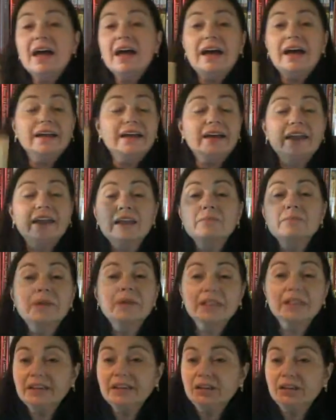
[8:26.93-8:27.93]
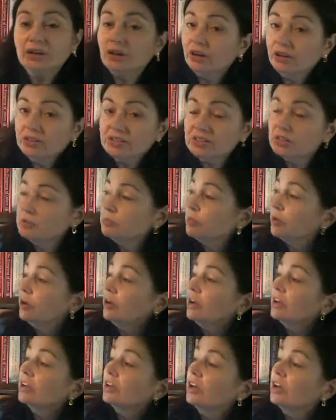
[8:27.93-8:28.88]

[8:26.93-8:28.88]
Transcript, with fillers: I got a Melody Carlson book